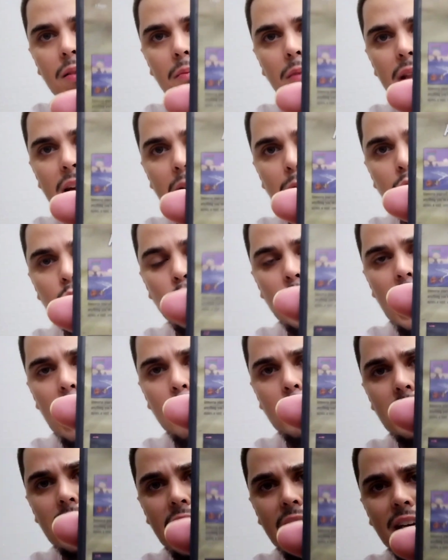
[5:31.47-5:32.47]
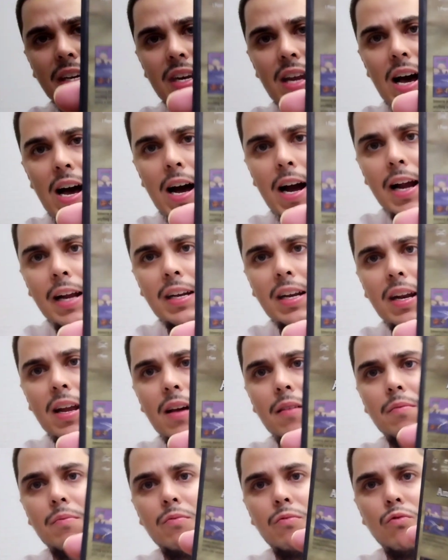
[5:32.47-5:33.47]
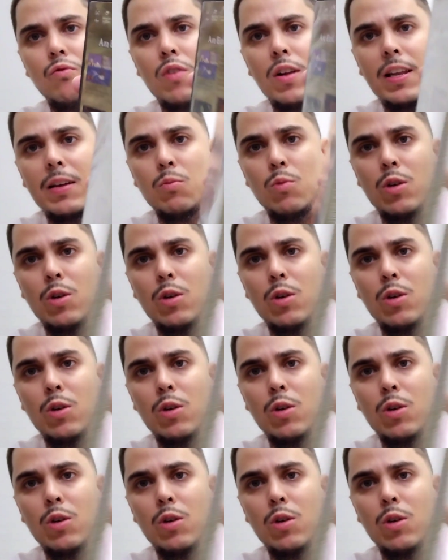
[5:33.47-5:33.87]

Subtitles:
That was when I was like 9, and I really